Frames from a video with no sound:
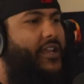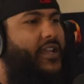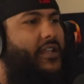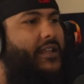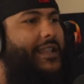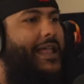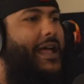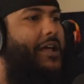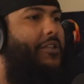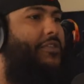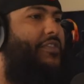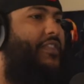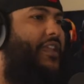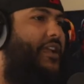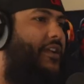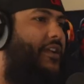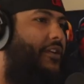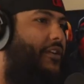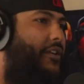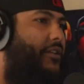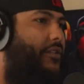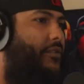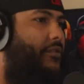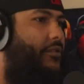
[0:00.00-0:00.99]
allow
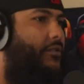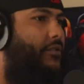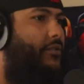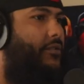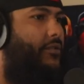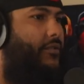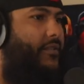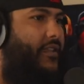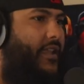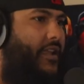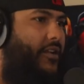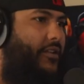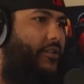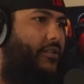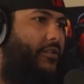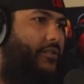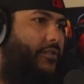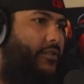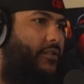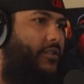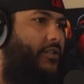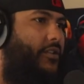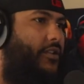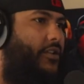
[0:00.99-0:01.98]
their
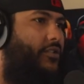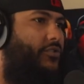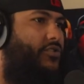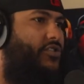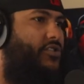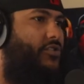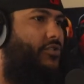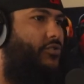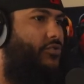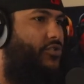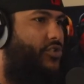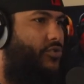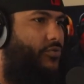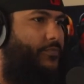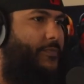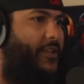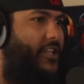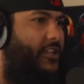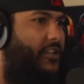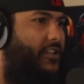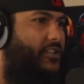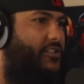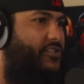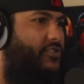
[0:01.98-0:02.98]
their, you know, social
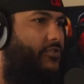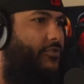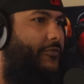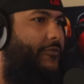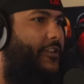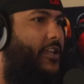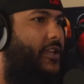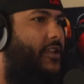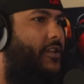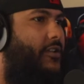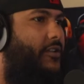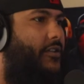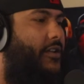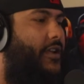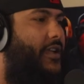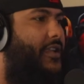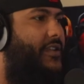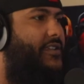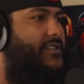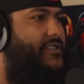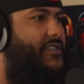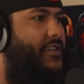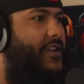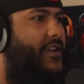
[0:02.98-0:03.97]
medias over here.
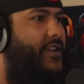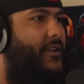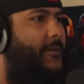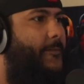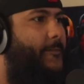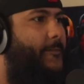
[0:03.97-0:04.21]
And it's like